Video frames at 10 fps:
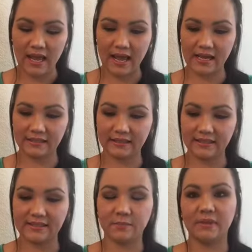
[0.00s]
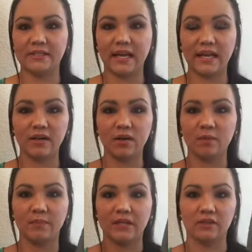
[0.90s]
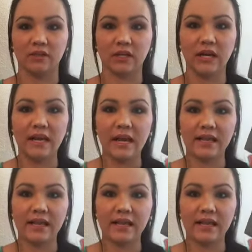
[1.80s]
and this potato peeler,